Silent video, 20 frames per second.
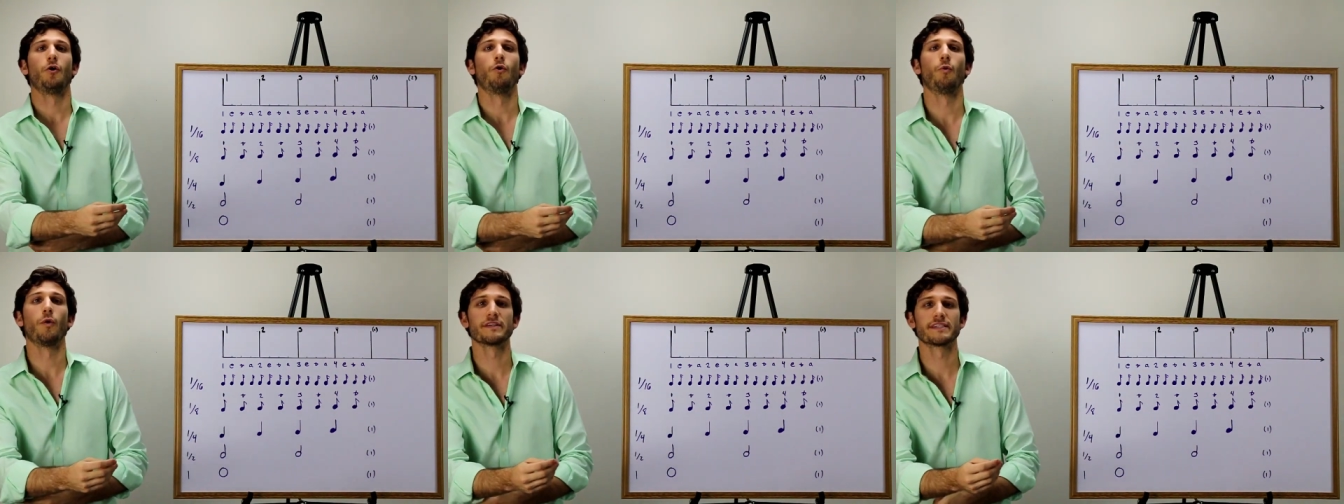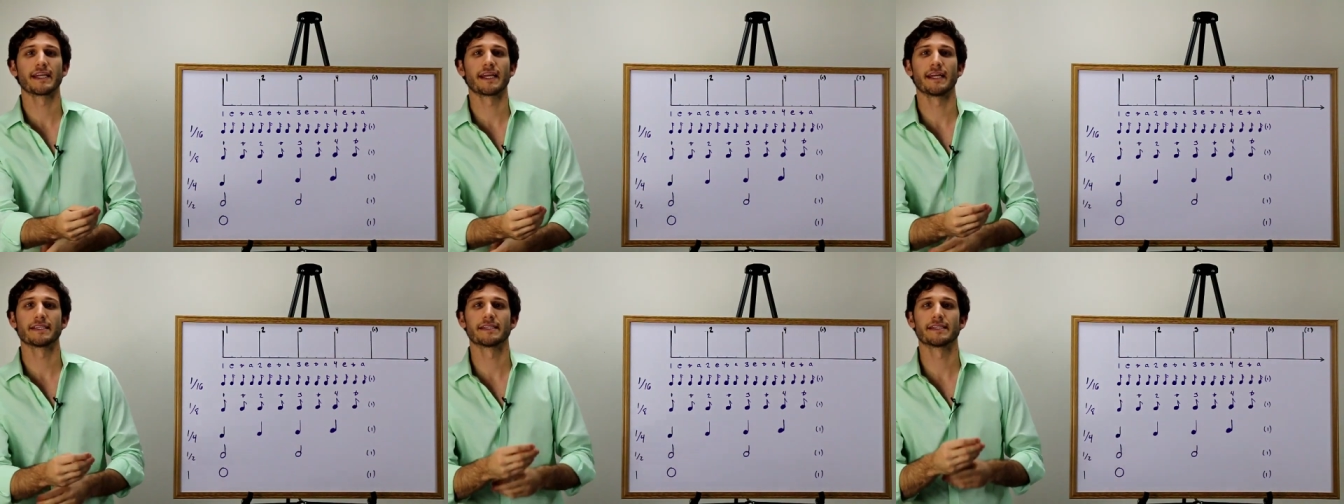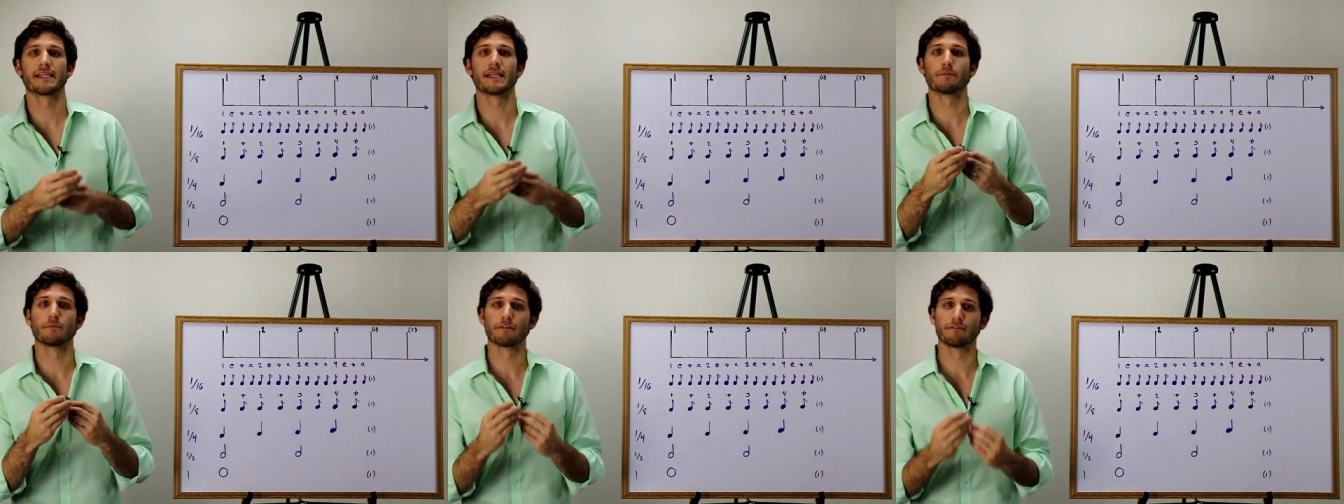Once I get
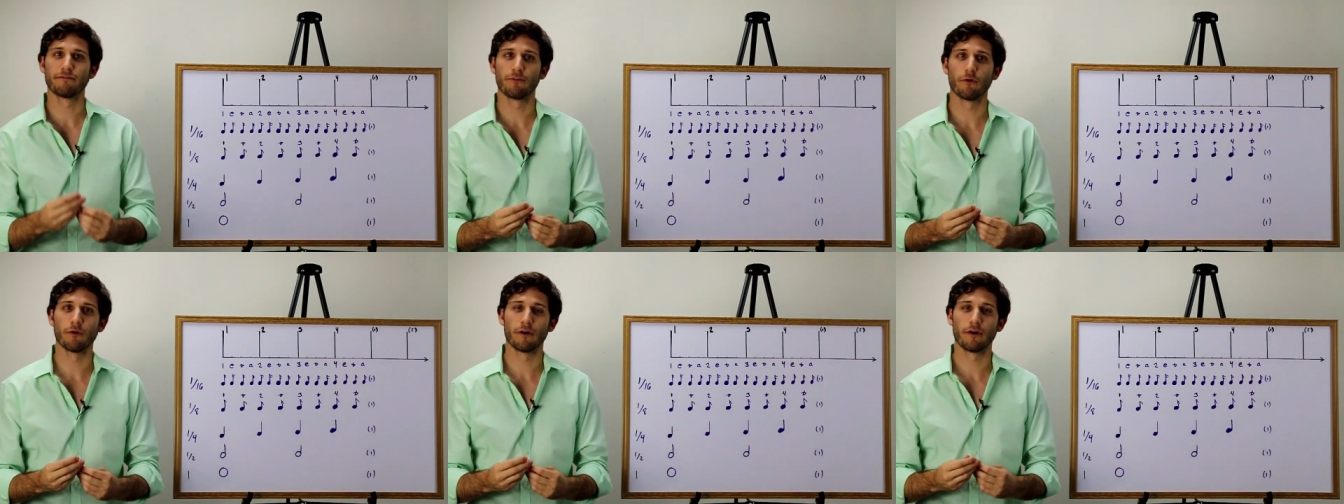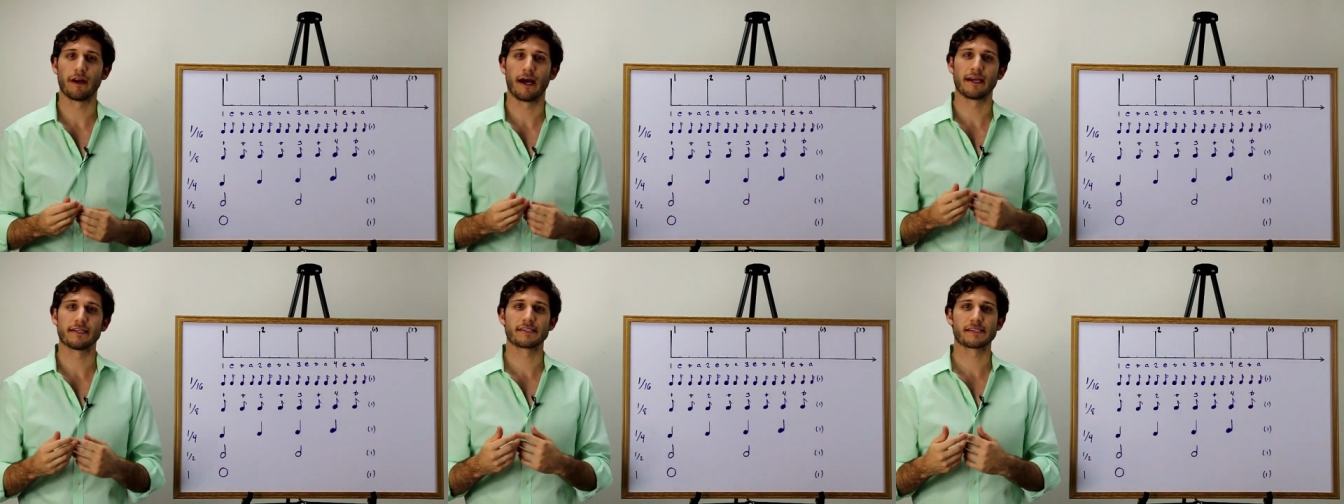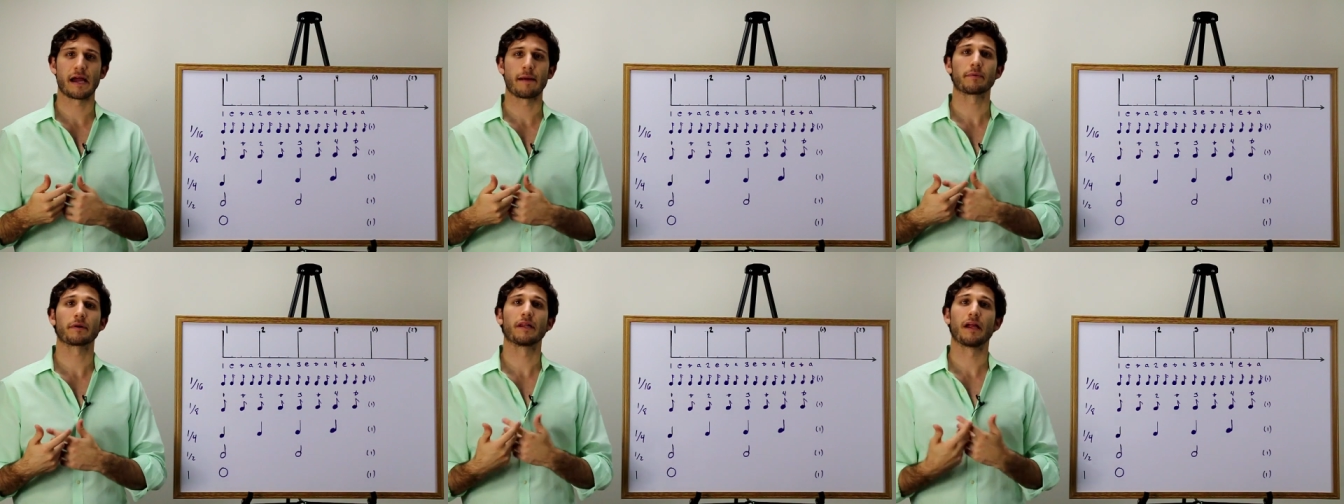to the number 4, I
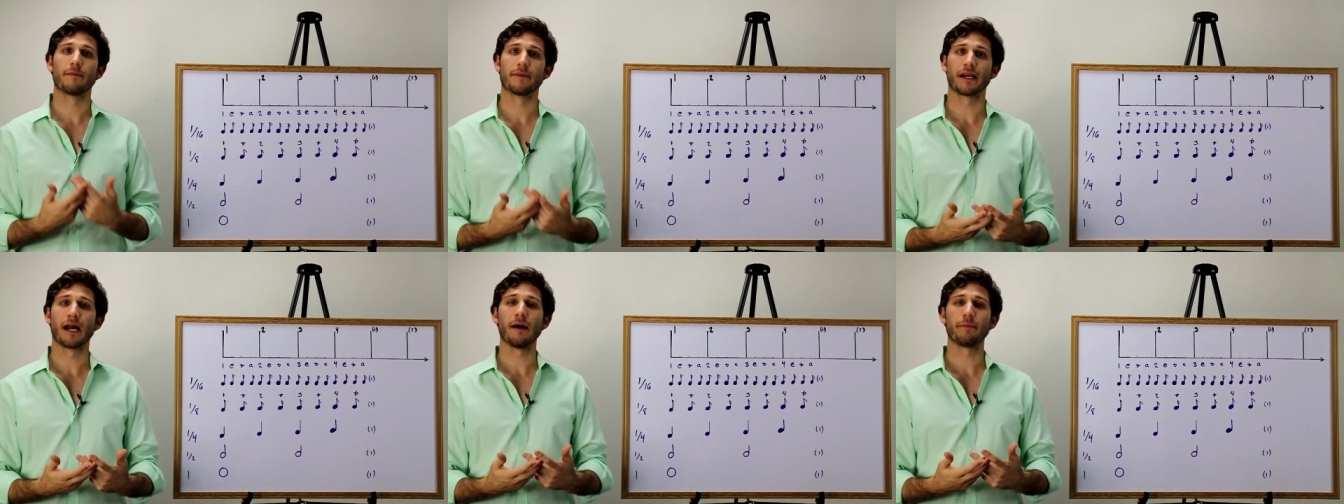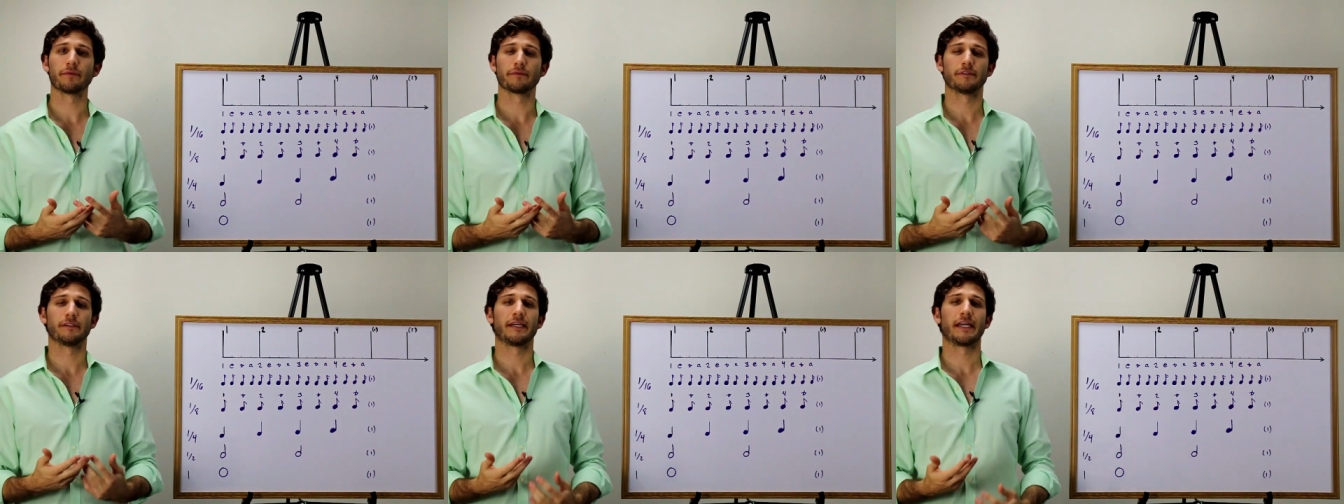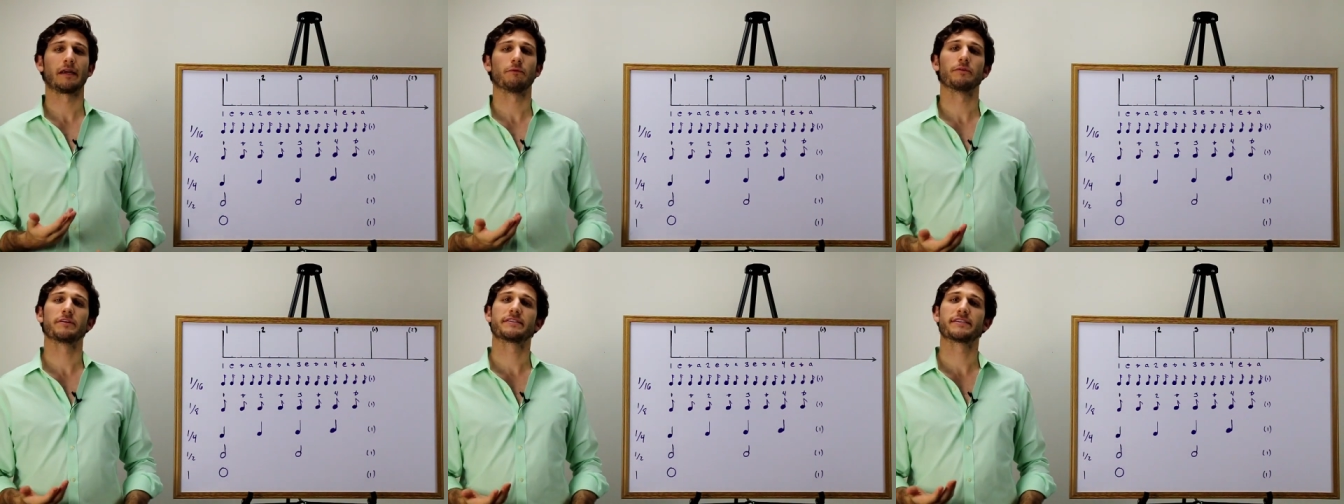stop climbing up
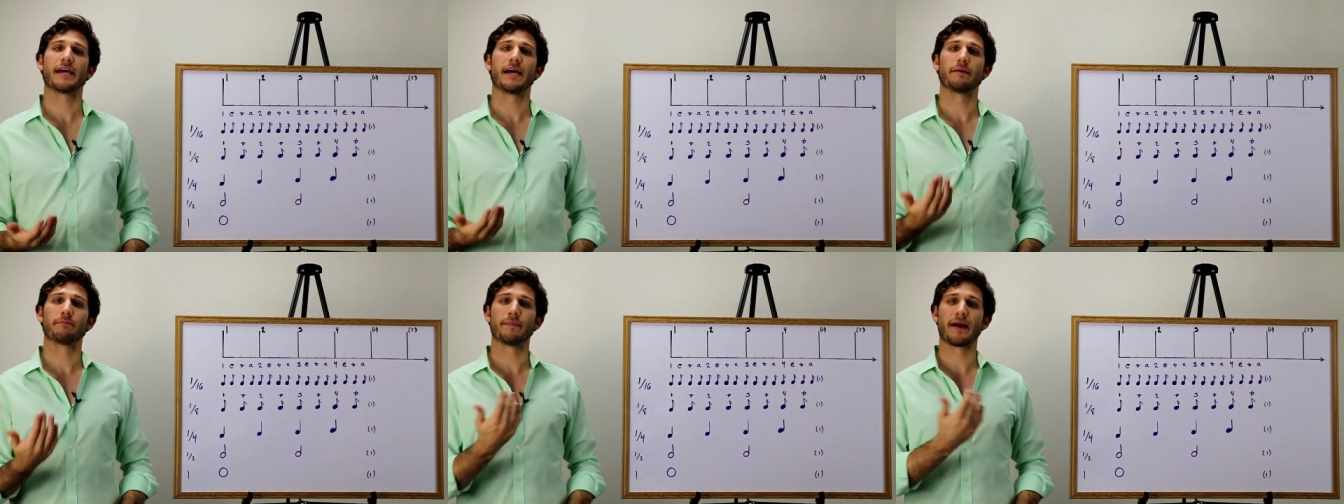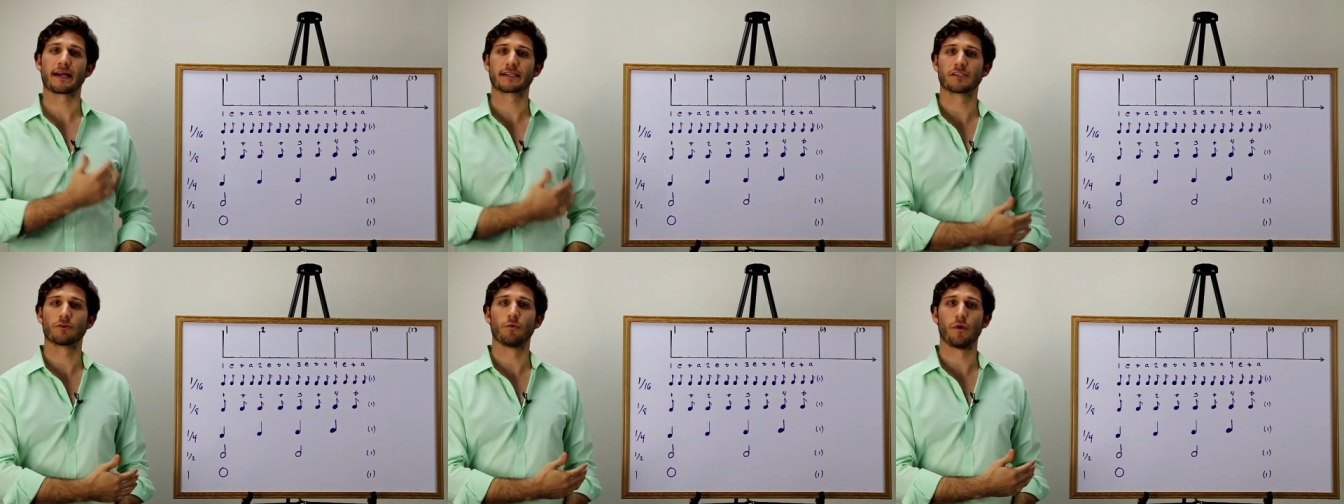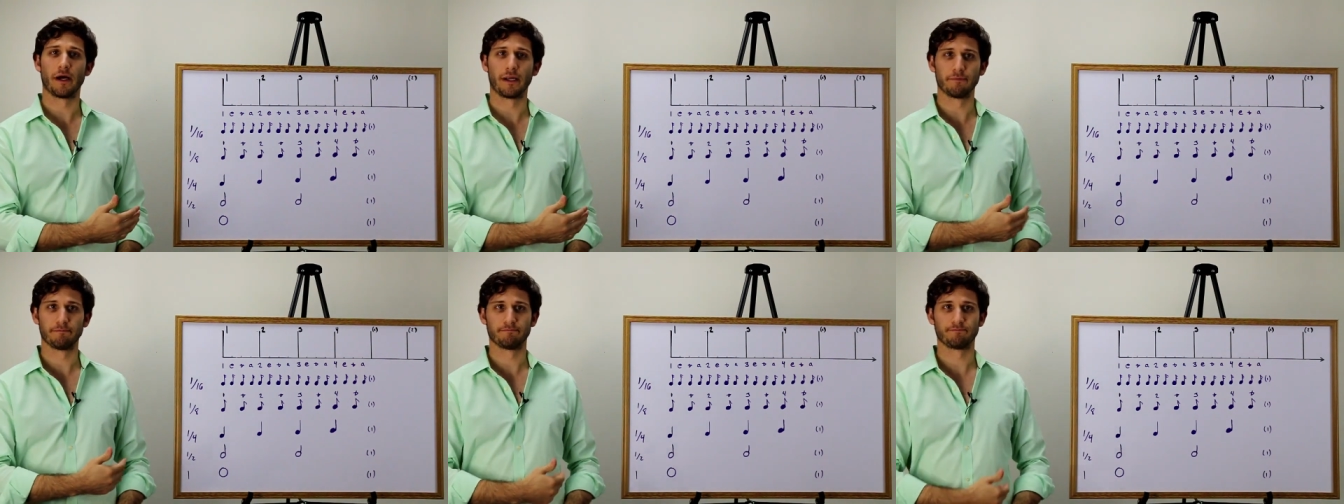and I'll reset back to
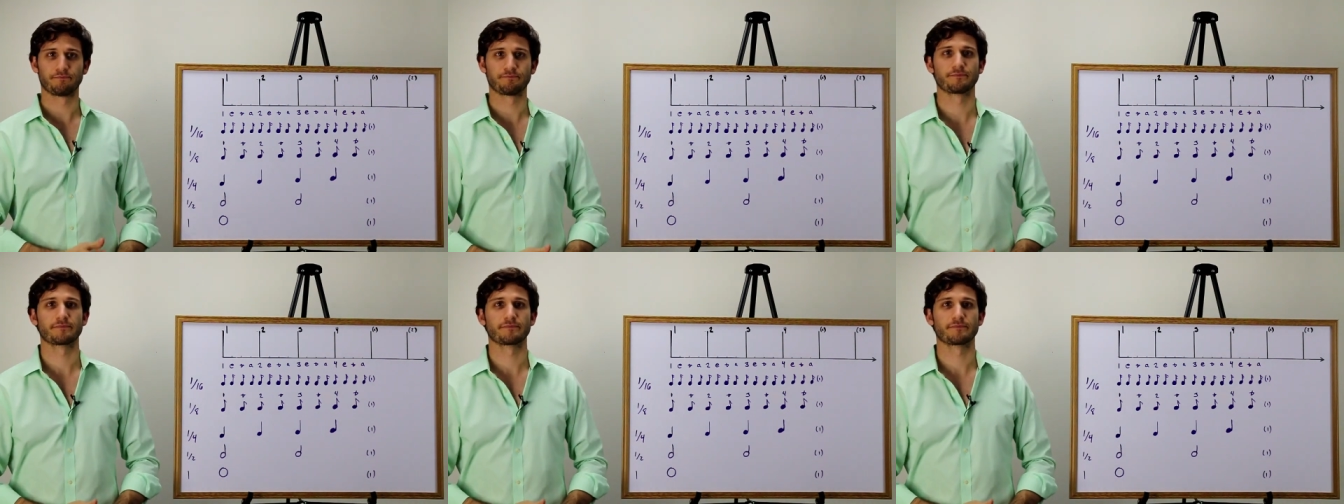1.